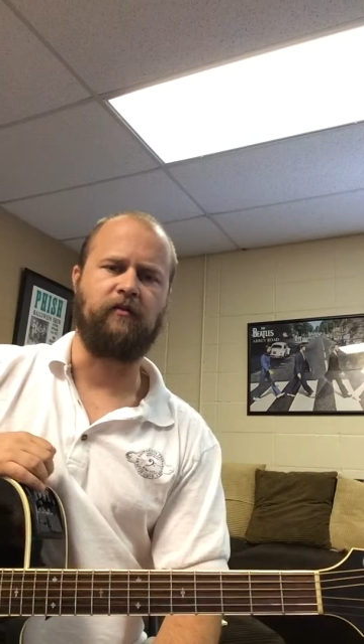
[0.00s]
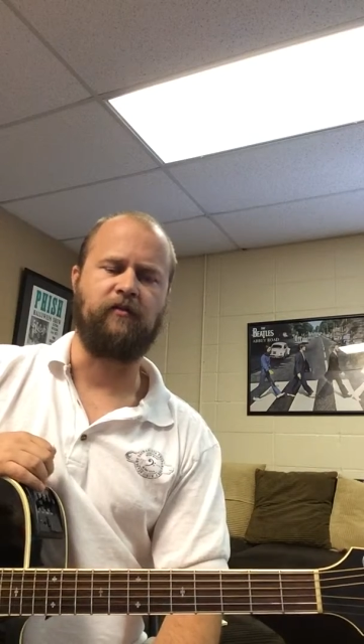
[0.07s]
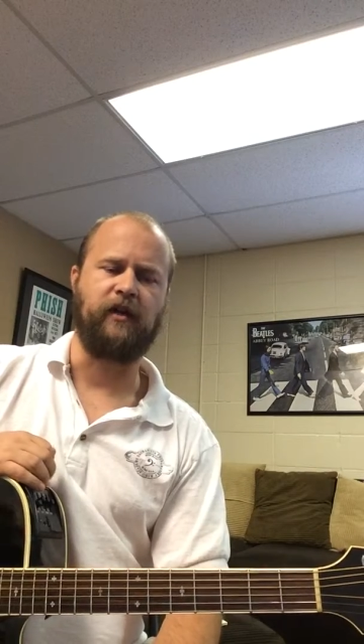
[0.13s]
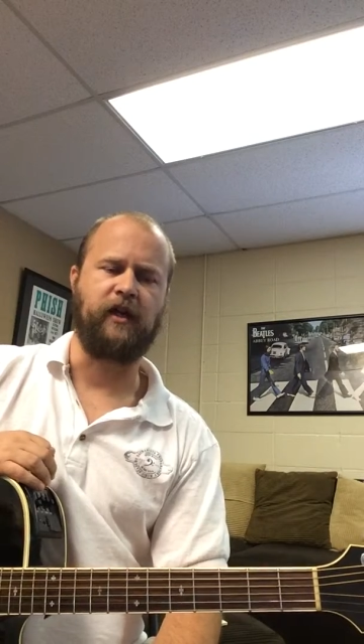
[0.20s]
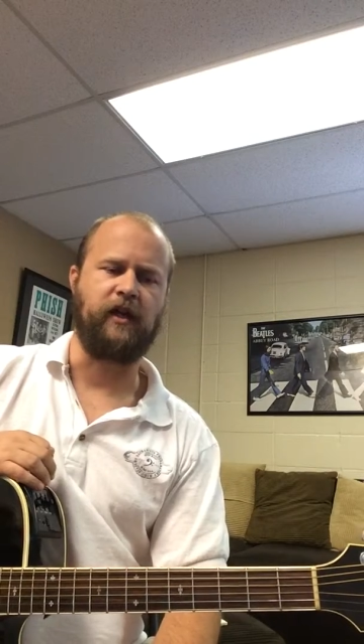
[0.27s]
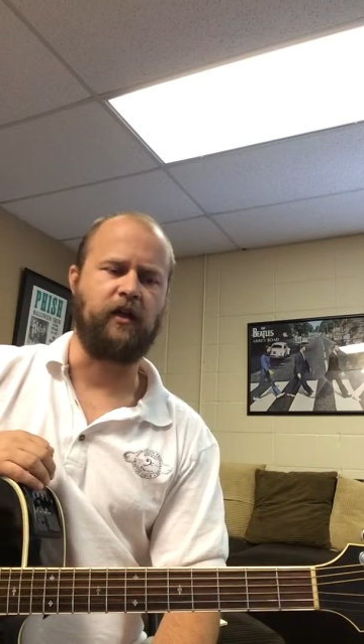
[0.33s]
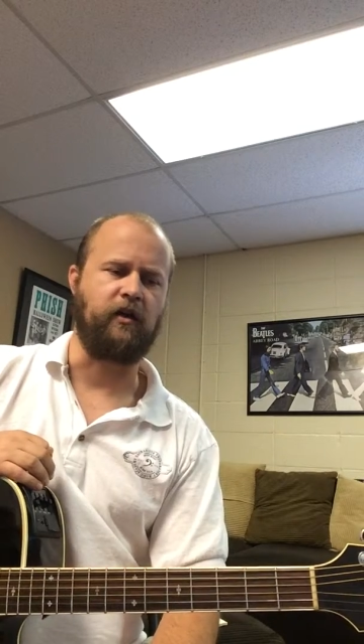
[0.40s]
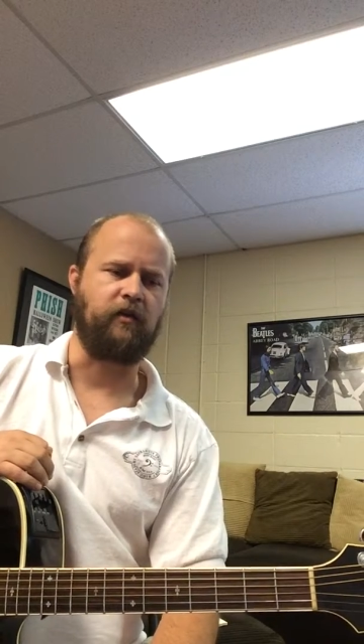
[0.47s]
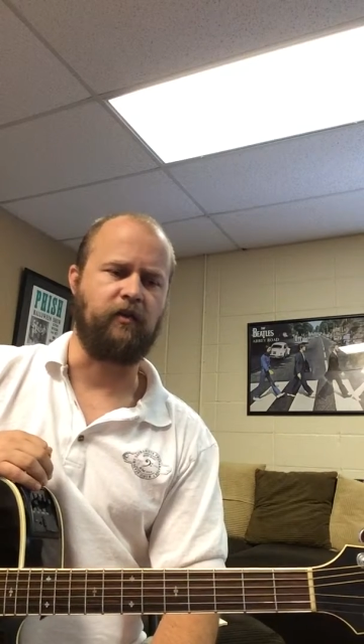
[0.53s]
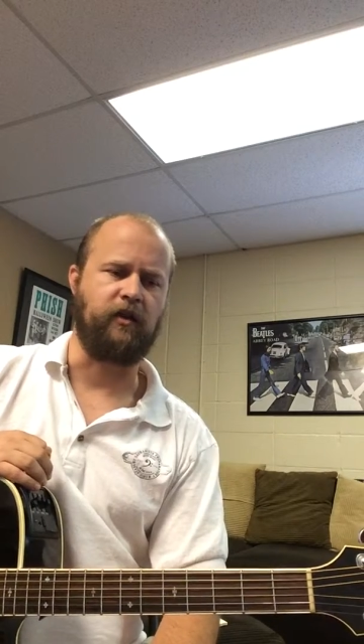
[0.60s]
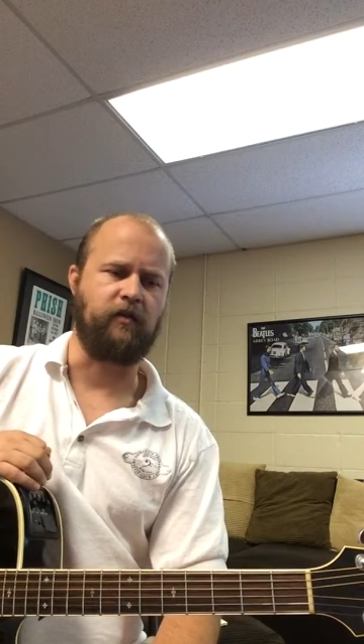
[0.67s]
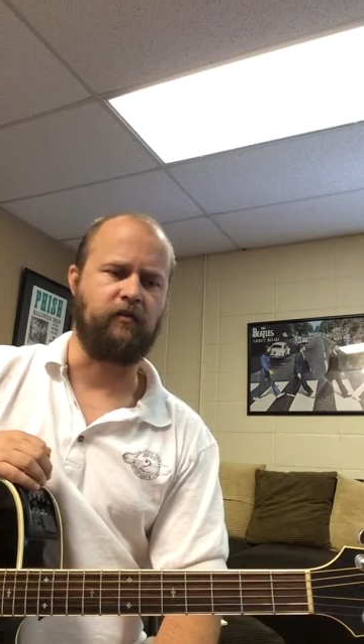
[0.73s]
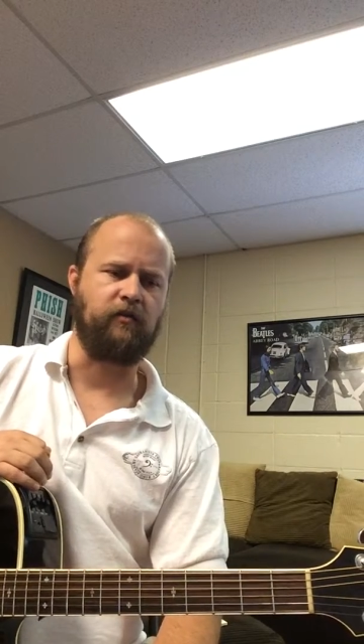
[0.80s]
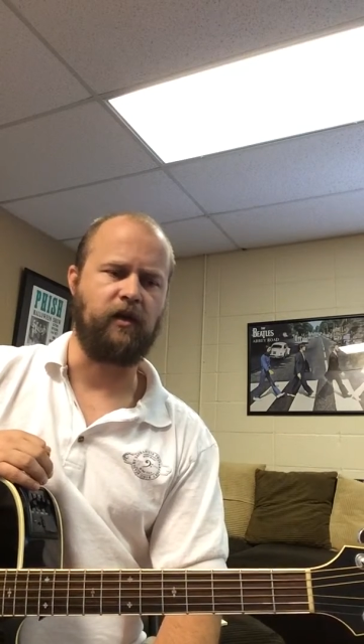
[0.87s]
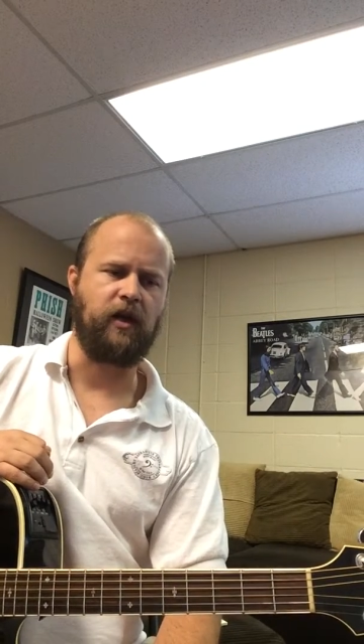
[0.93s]
video
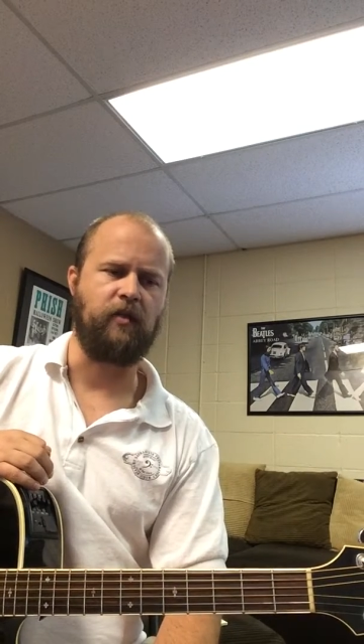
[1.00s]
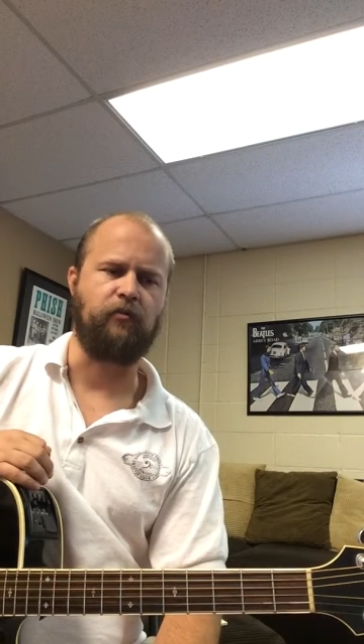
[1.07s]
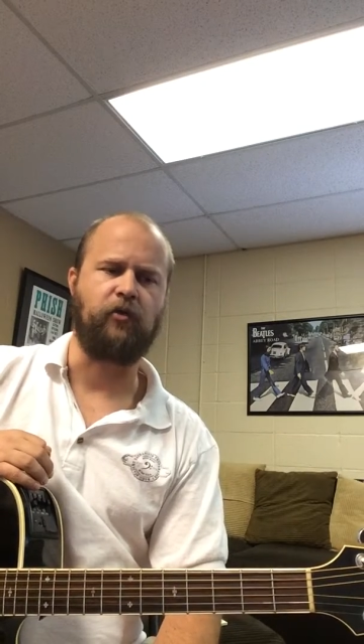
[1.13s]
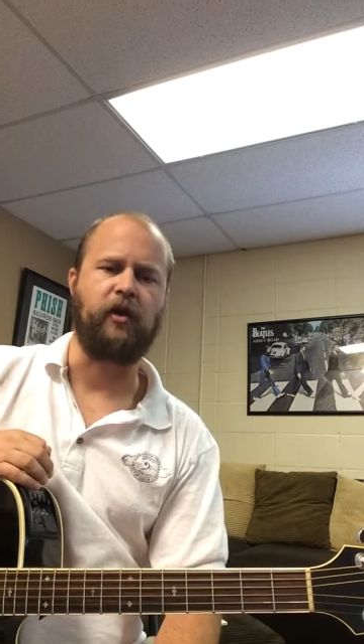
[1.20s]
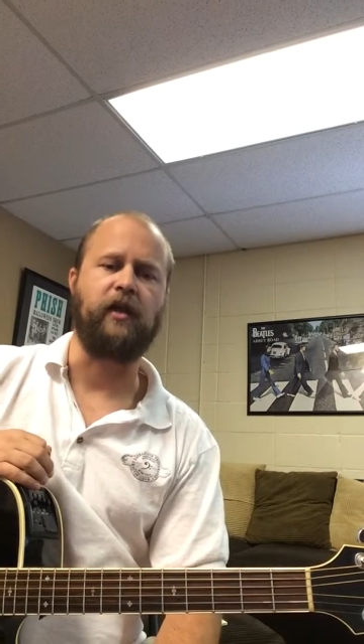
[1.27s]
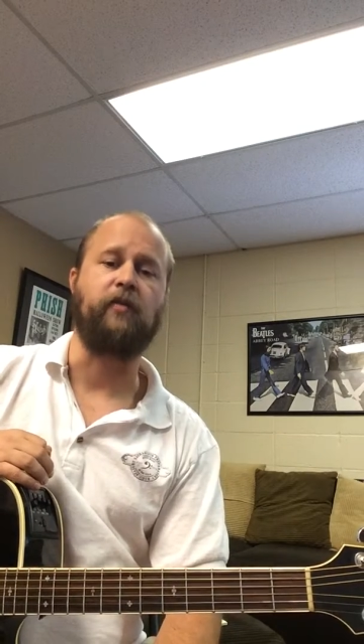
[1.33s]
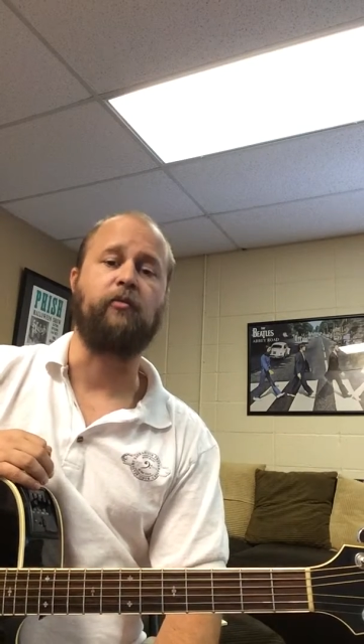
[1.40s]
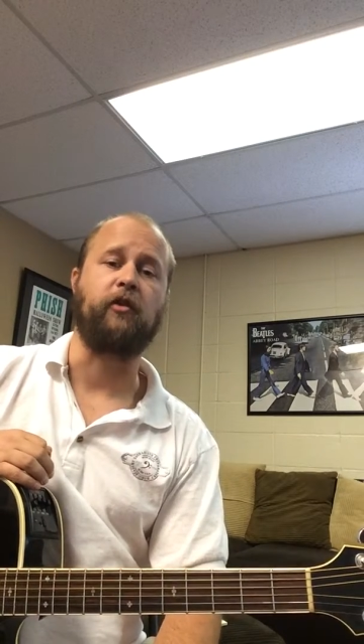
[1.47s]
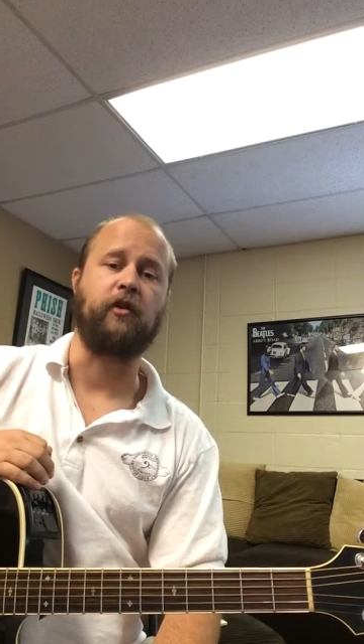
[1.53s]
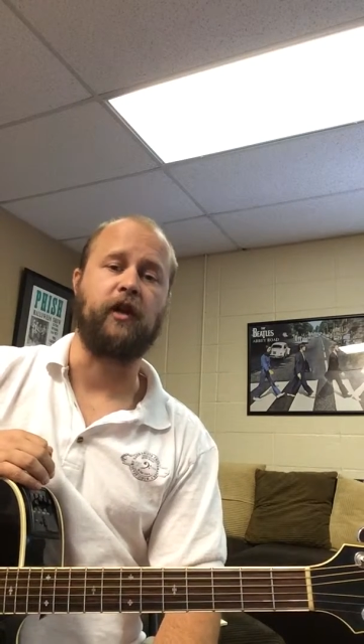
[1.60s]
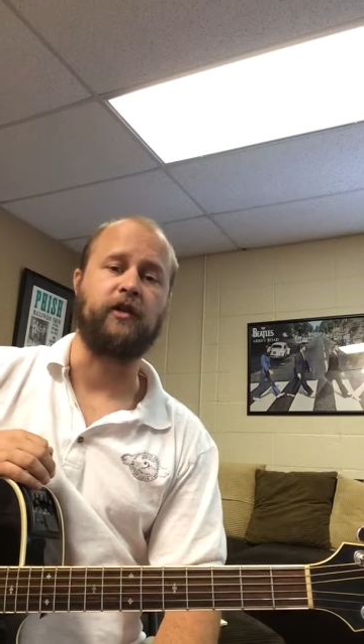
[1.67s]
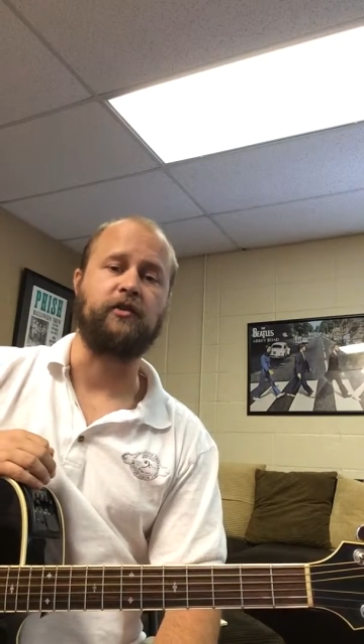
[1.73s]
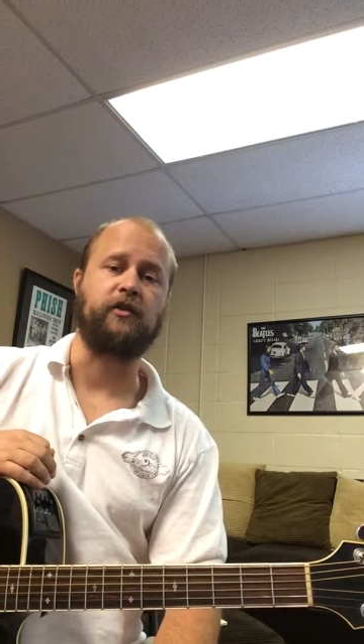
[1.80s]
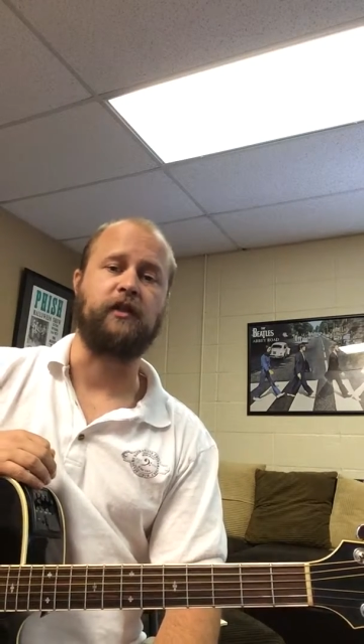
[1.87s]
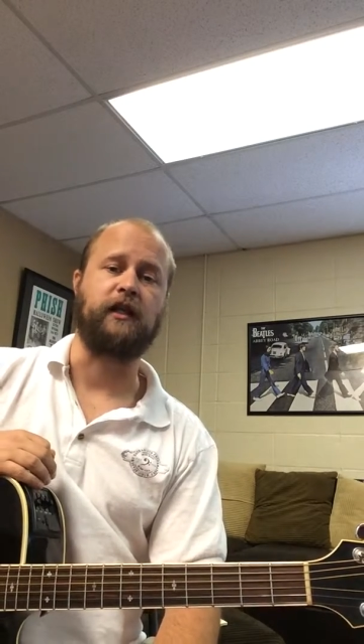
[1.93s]
and play the
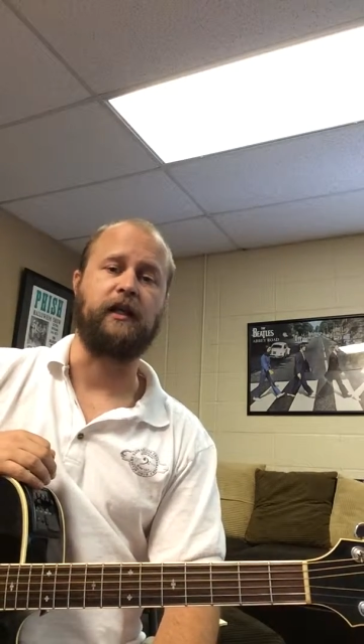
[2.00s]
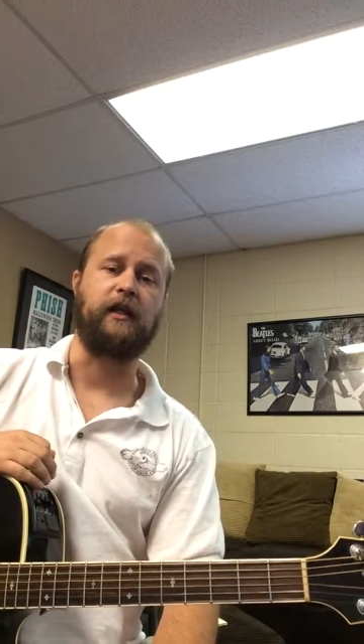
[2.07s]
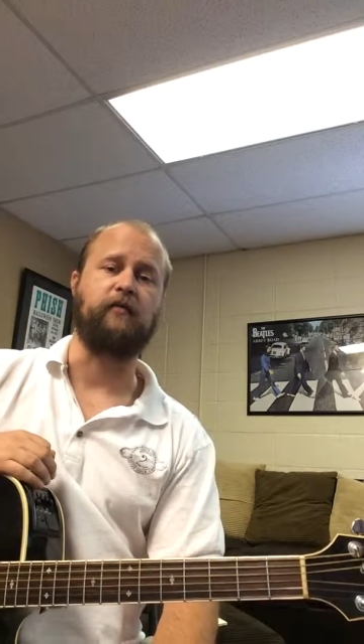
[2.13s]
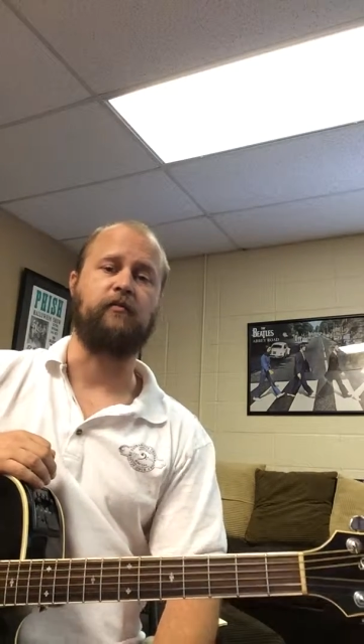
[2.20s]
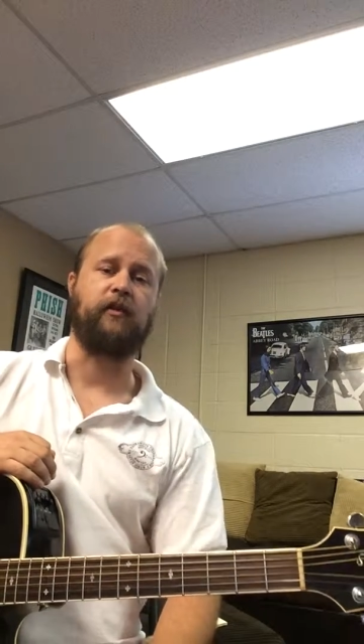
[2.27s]
progression again